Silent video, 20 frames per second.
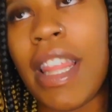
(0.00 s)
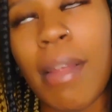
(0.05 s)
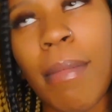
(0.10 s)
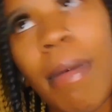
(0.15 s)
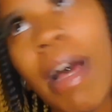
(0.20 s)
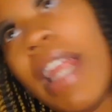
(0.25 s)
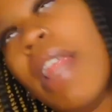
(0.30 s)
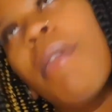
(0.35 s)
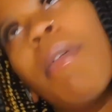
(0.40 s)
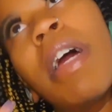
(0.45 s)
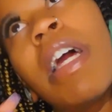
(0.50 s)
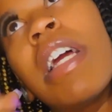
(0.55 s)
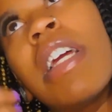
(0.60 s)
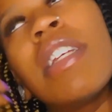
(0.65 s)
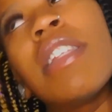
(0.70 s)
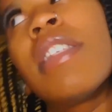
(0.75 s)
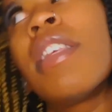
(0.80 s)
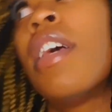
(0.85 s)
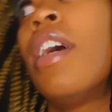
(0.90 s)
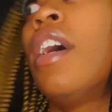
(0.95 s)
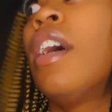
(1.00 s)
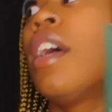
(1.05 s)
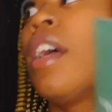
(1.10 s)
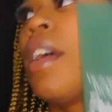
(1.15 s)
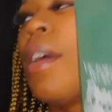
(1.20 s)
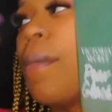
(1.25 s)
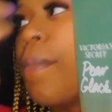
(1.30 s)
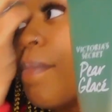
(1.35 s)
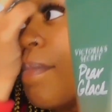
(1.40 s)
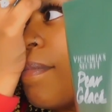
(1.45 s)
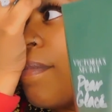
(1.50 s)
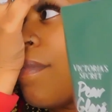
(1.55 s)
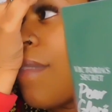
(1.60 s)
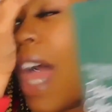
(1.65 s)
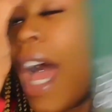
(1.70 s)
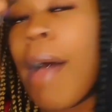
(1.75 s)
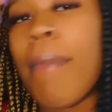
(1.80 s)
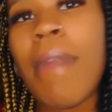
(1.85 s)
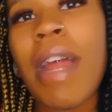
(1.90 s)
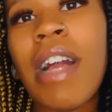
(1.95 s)
and Body Works?
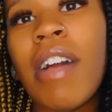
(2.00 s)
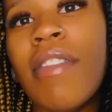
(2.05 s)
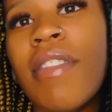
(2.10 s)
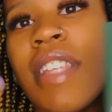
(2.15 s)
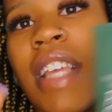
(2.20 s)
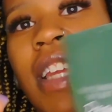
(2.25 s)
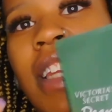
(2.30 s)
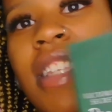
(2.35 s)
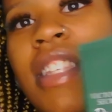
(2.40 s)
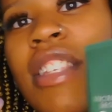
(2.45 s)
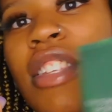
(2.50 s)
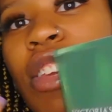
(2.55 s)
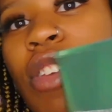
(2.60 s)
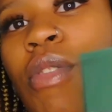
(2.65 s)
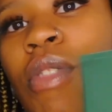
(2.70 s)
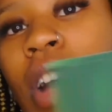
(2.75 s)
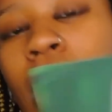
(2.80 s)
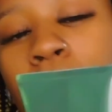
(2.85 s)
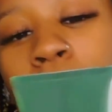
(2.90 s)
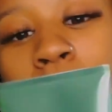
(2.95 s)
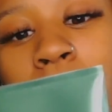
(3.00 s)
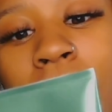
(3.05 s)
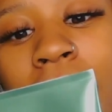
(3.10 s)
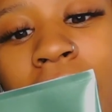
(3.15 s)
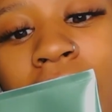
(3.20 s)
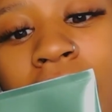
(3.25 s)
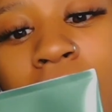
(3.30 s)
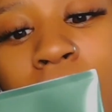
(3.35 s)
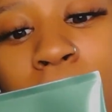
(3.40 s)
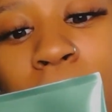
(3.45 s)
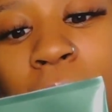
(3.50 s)
I'm not gonna say this is cucumber melon,